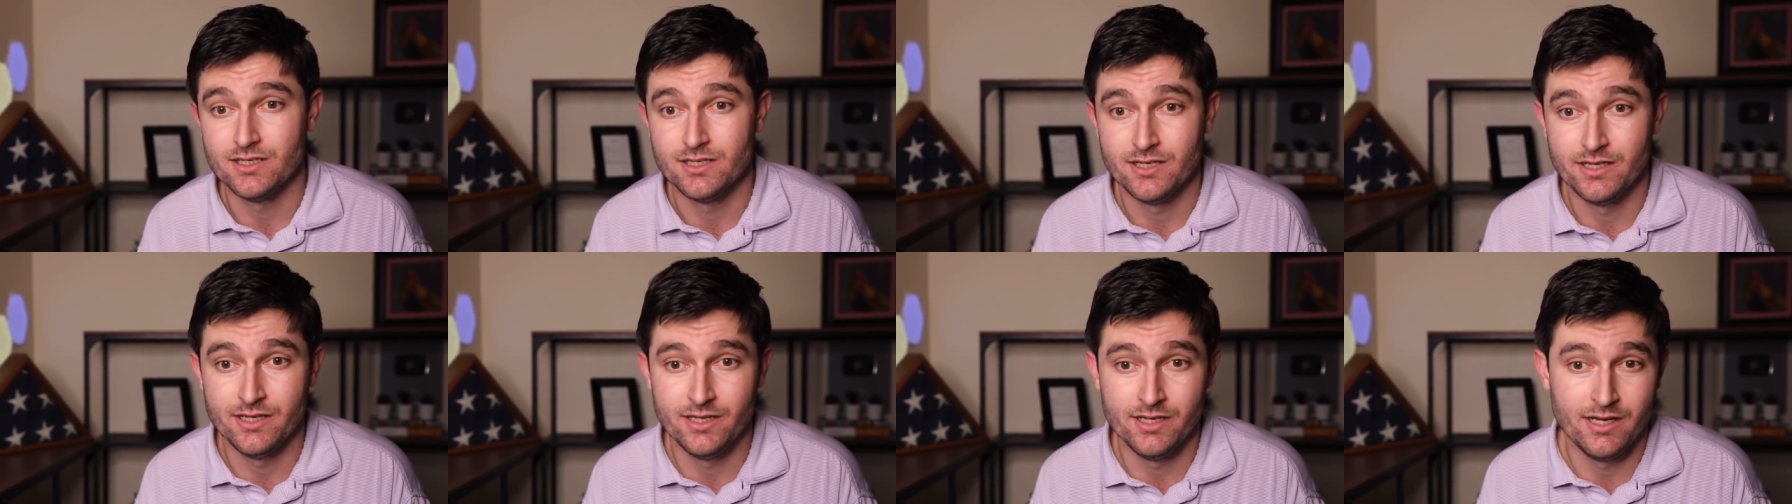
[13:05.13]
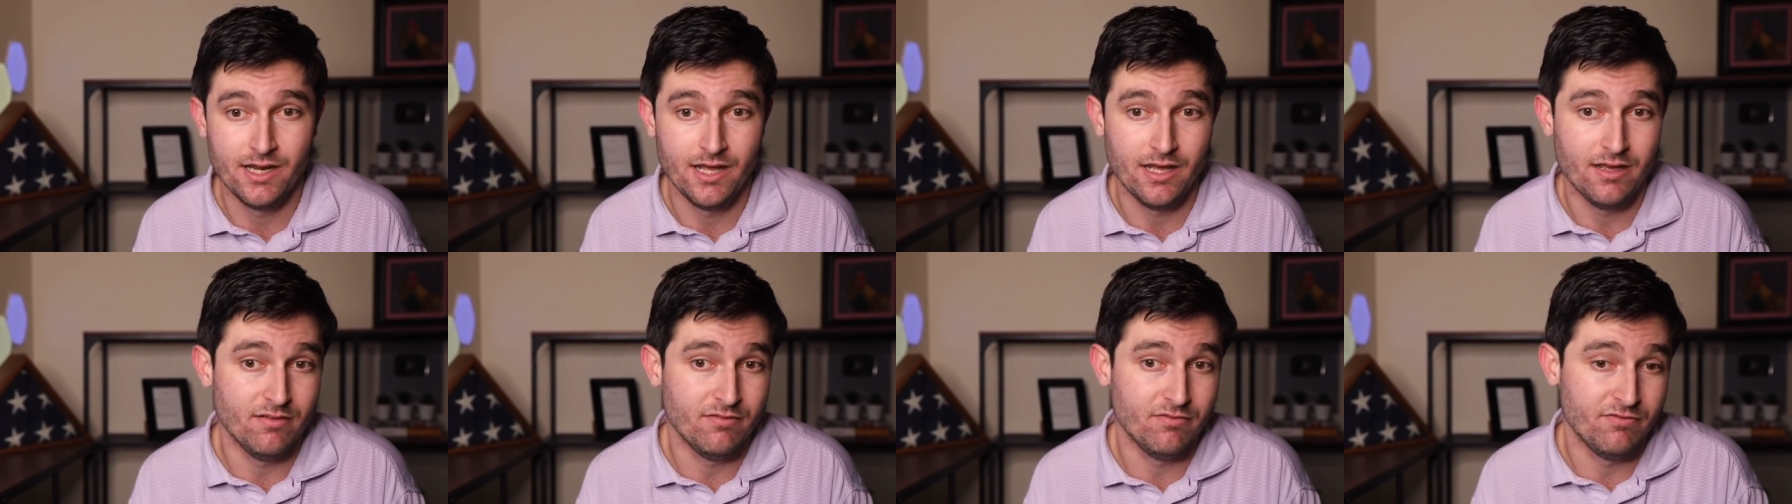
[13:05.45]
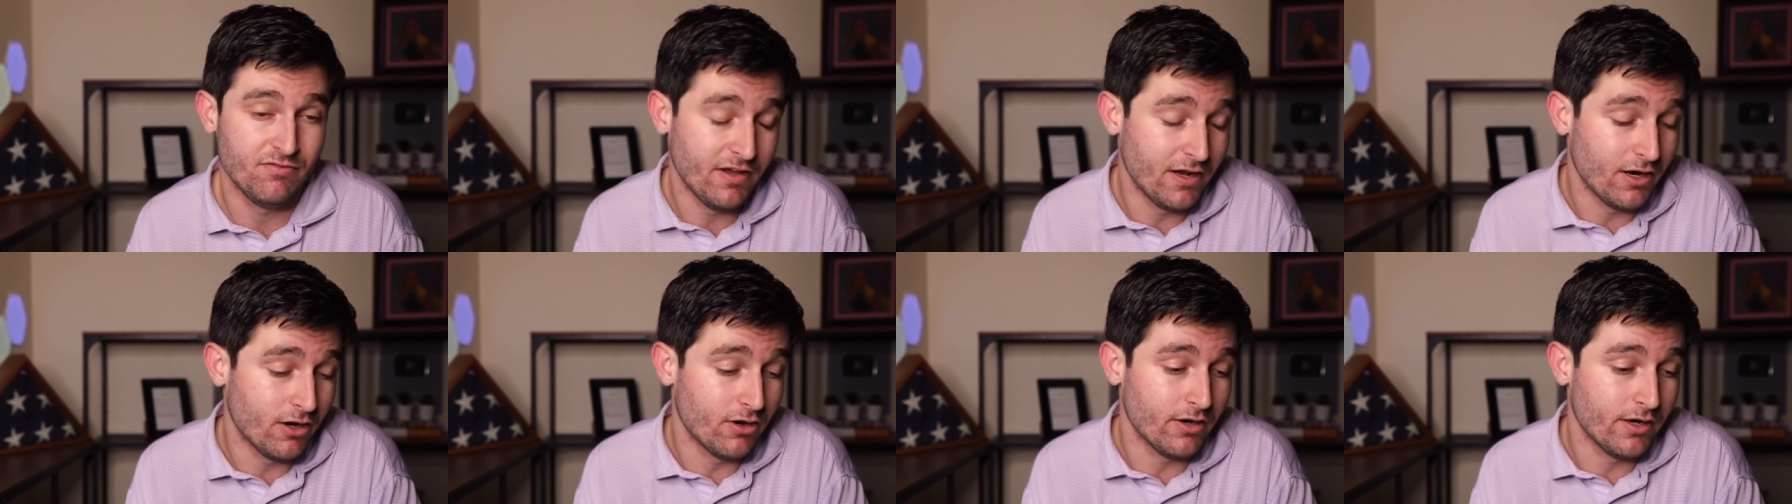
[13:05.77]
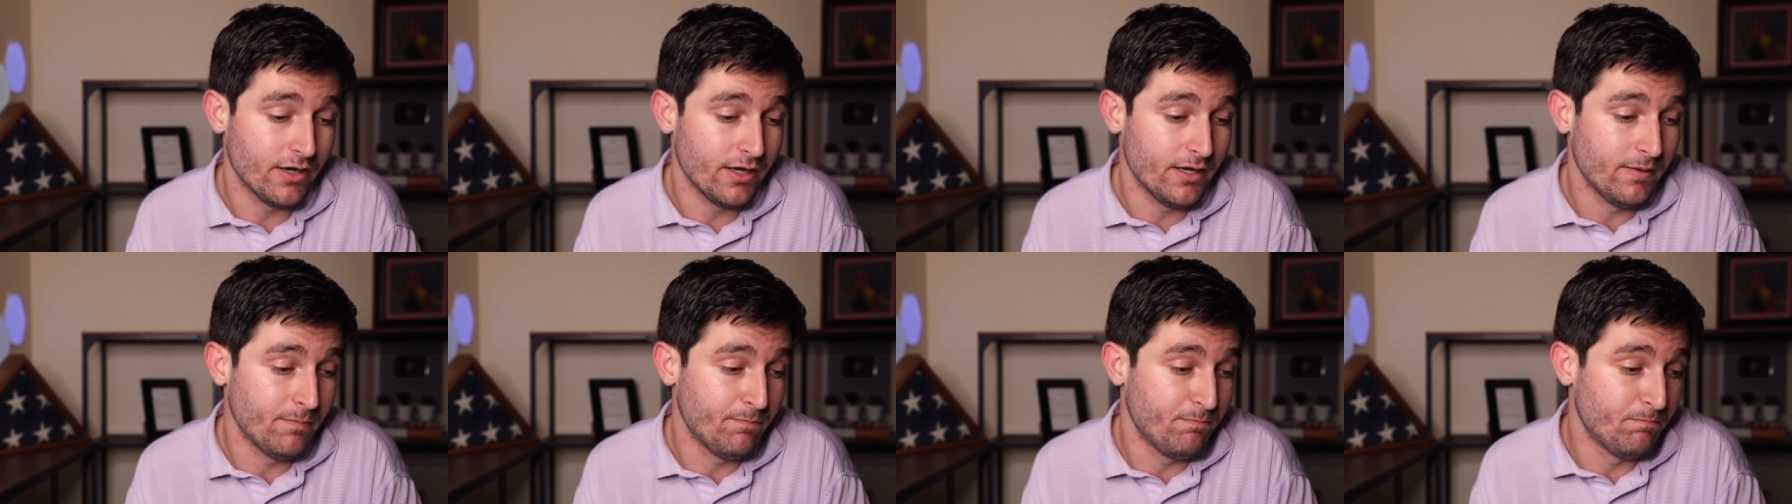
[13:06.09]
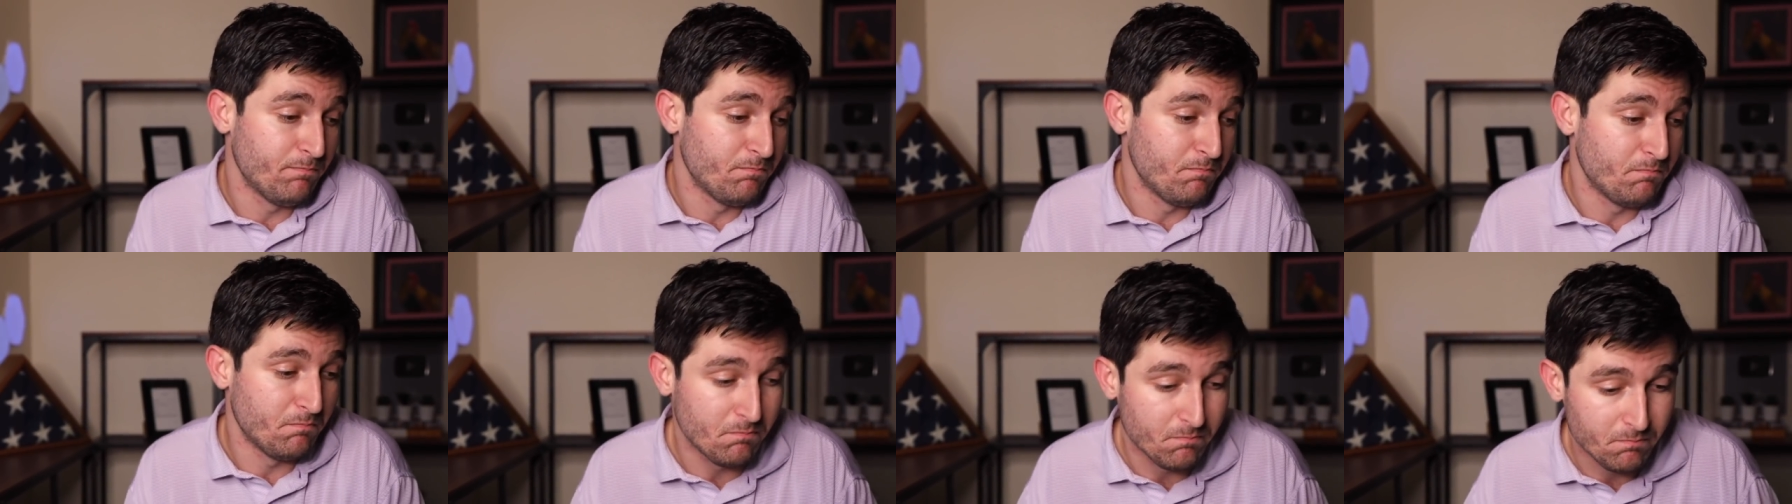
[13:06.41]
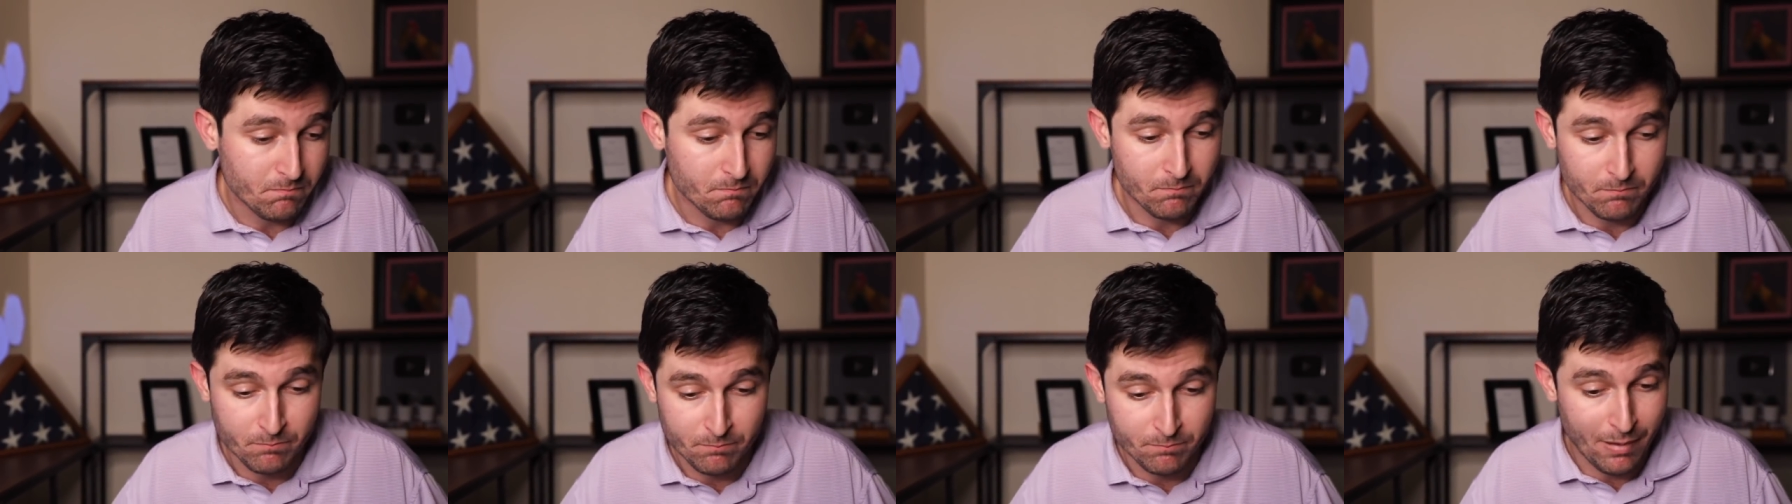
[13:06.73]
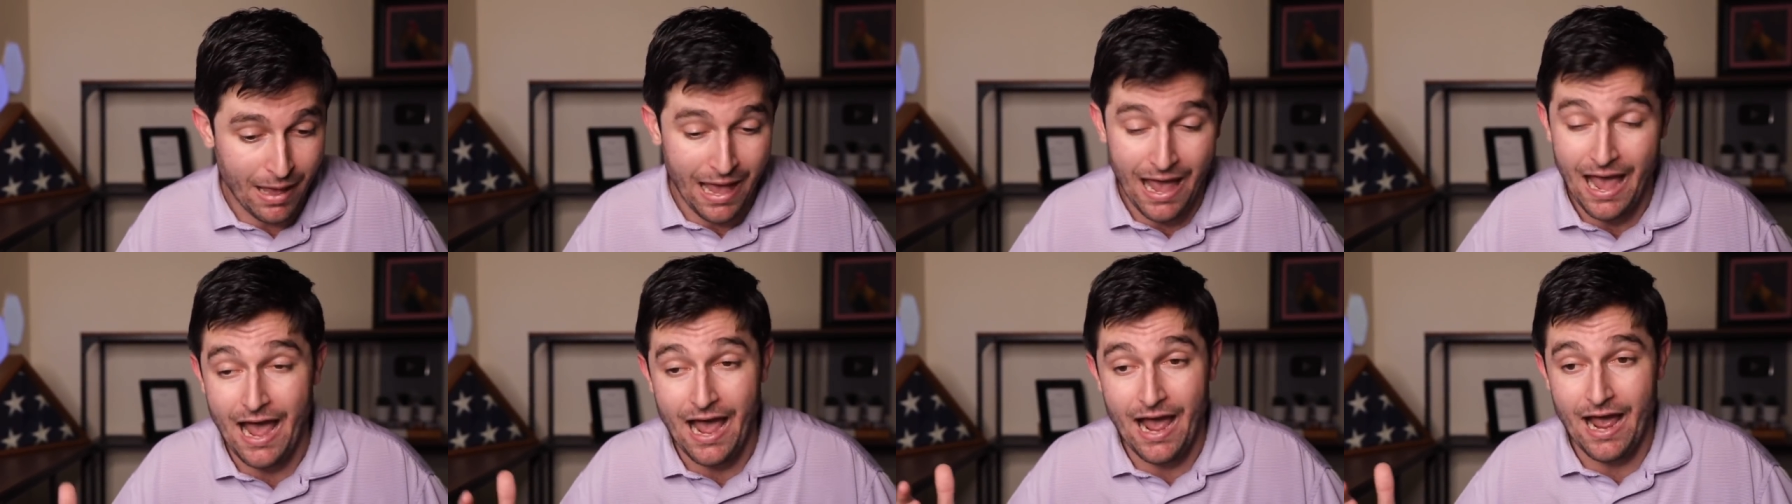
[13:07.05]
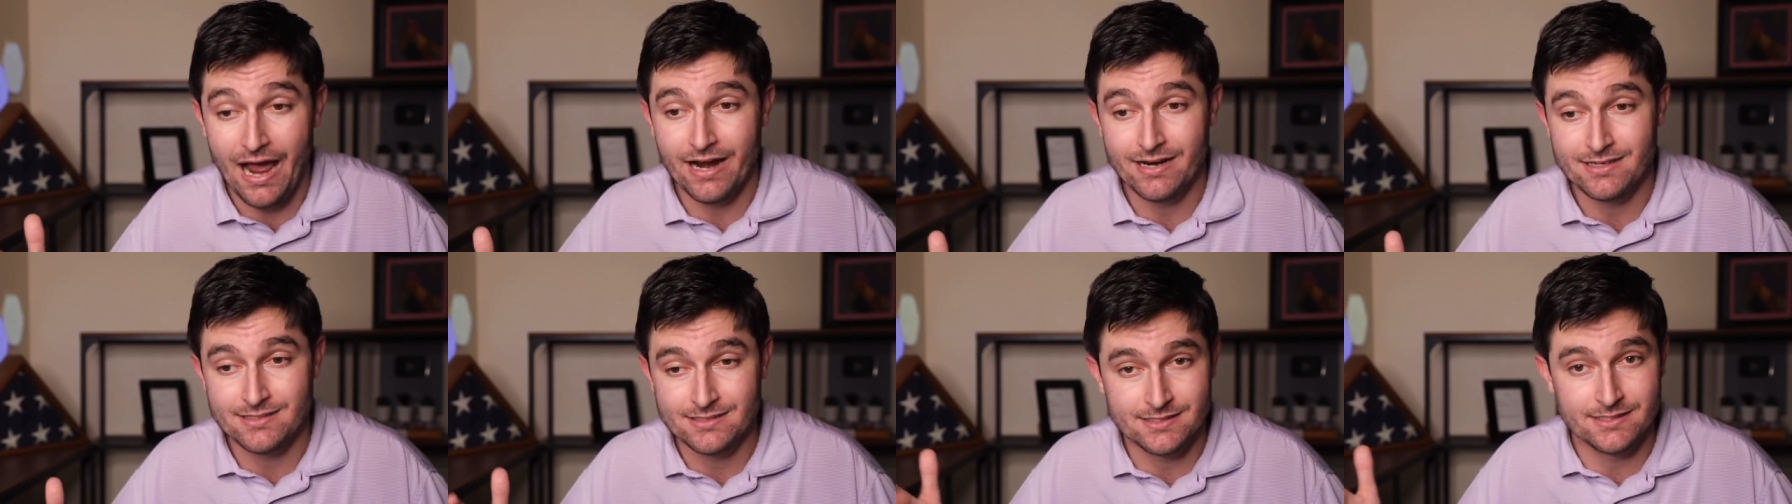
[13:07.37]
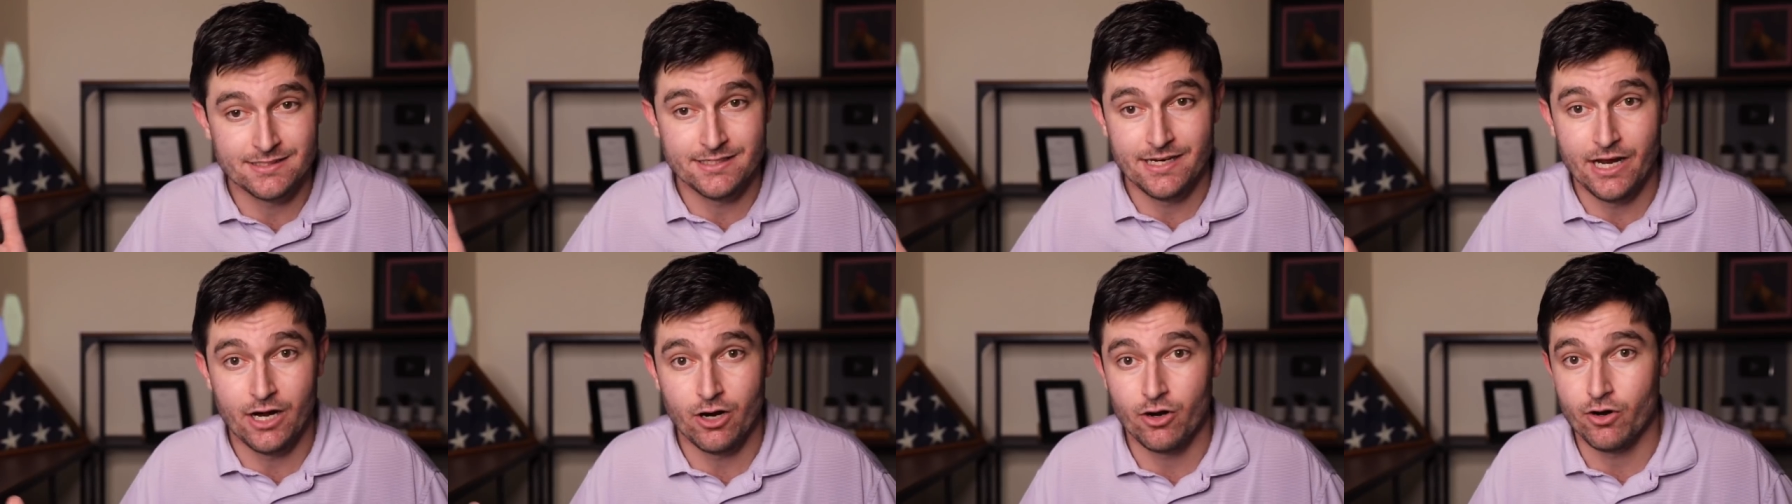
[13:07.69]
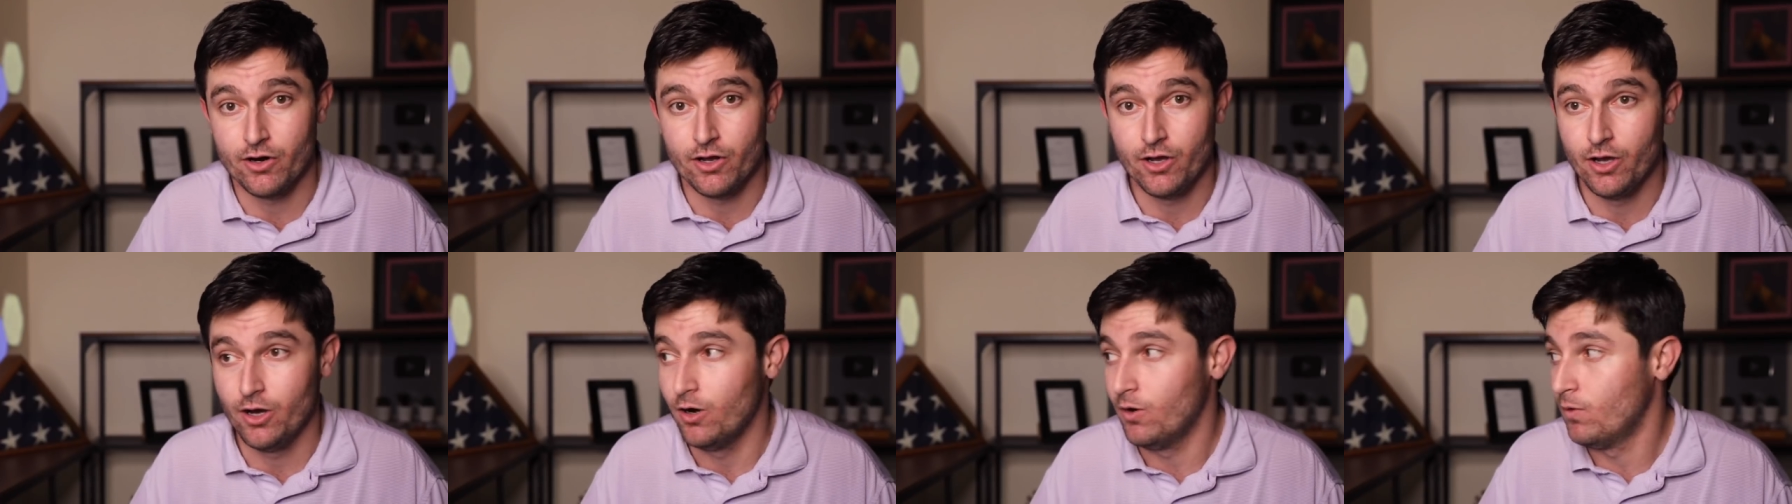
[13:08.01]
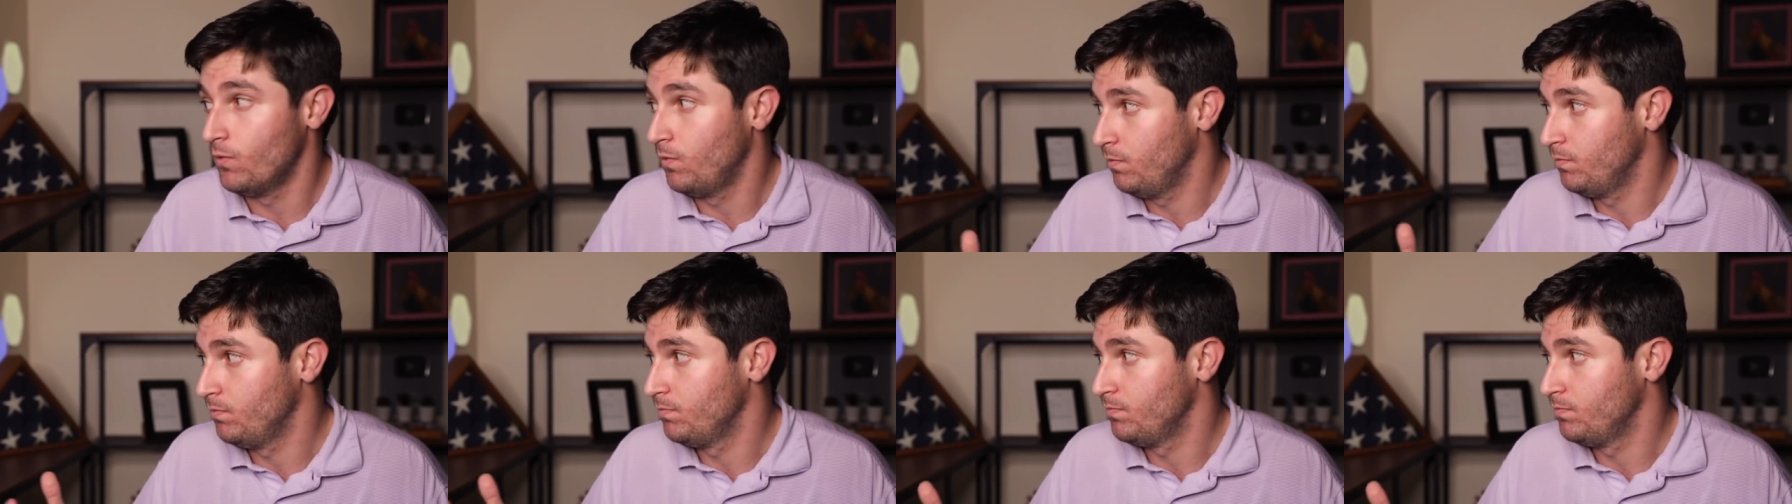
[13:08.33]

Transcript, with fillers: in a very bad scenario